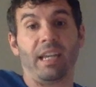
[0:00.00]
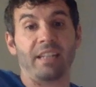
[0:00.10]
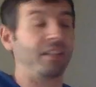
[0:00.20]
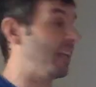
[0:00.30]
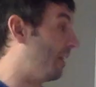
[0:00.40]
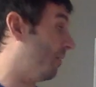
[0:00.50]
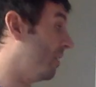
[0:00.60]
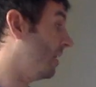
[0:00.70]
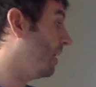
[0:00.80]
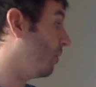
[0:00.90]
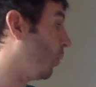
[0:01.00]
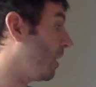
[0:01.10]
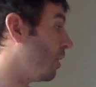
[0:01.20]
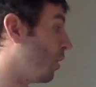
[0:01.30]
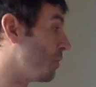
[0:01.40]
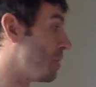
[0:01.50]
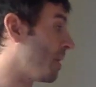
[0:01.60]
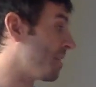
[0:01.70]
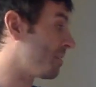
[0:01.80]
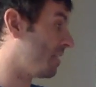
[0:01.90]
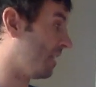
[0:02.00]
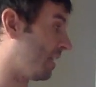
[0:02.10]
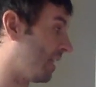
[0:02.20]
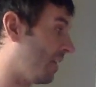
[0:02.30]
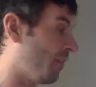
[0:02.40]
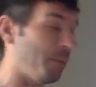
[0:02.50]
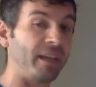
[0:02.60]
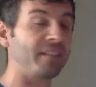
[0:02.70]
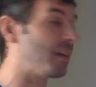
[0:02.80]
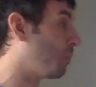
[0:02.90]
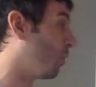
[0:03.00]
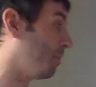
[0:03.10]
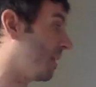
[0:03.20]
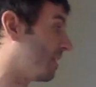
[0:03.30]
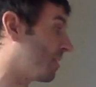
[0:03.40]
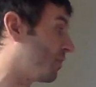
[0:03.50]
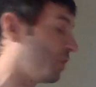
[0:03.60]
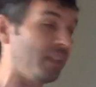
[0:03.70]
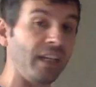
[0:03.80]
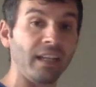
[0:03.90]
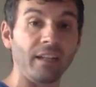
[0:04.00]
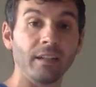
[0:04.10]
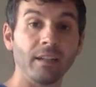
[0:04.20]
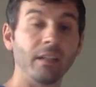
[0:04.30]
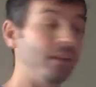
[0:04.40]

he has to give. We know the mother didn't give a messed up one because if she did,